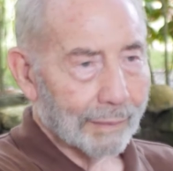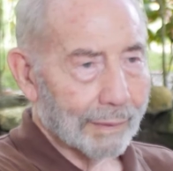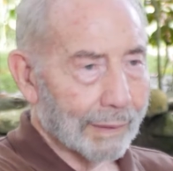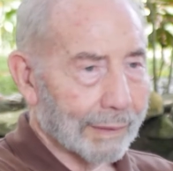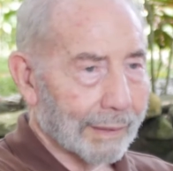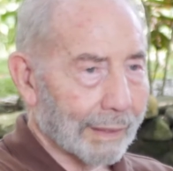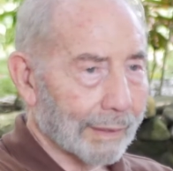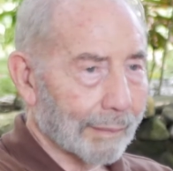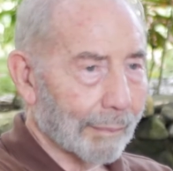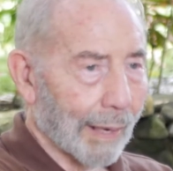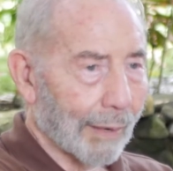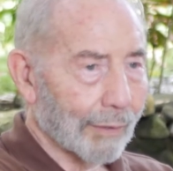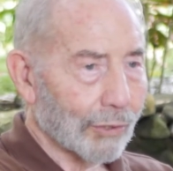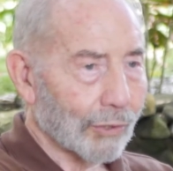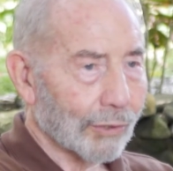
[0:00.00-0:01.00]
another
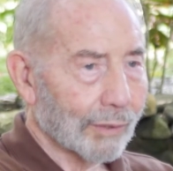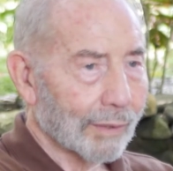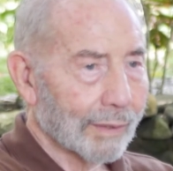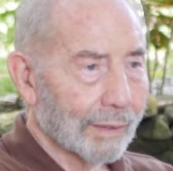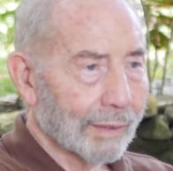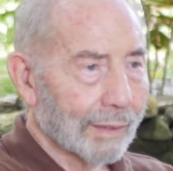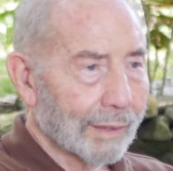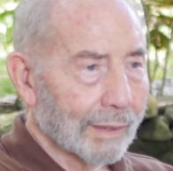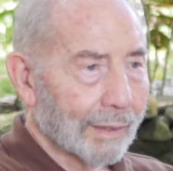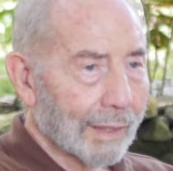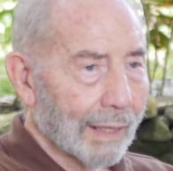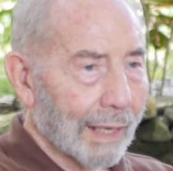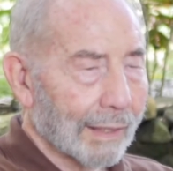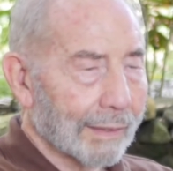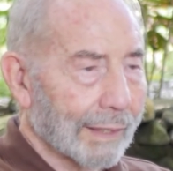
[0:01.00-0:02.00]
parish,
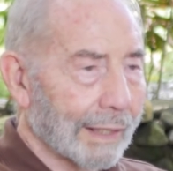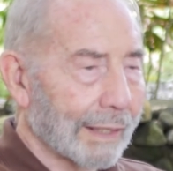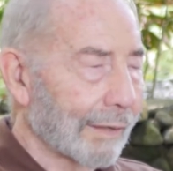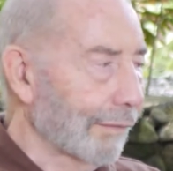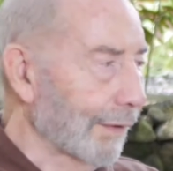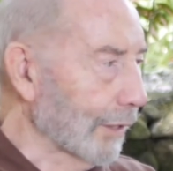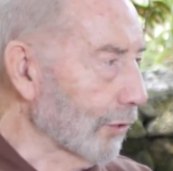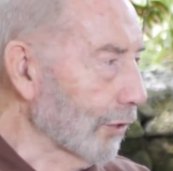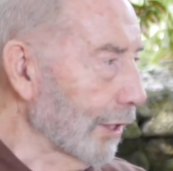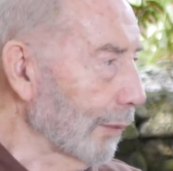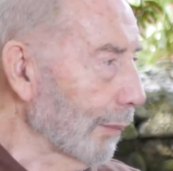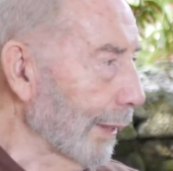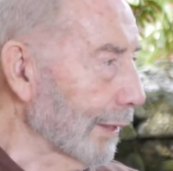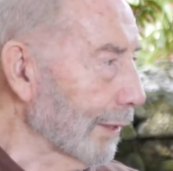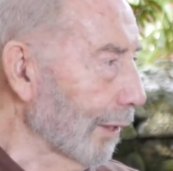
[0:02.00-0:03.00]
and then he eventually
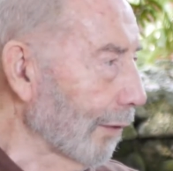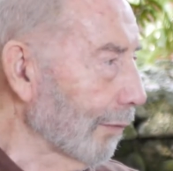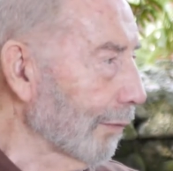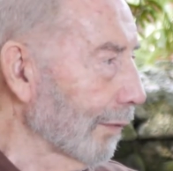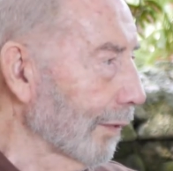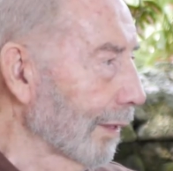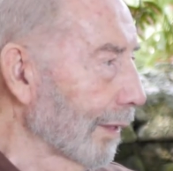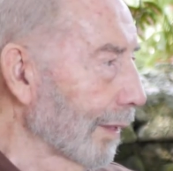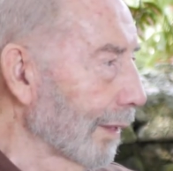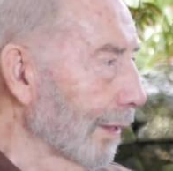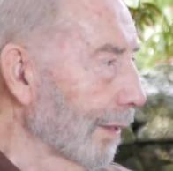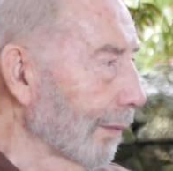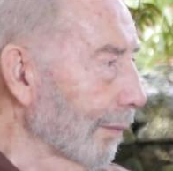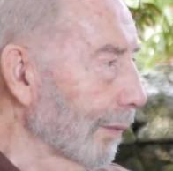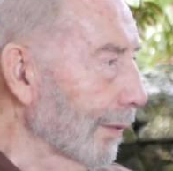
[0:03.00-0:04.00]
went off
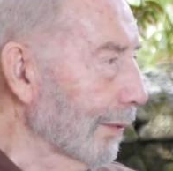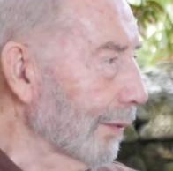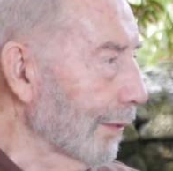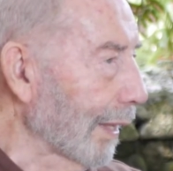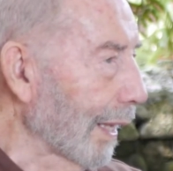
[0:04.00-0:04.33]
with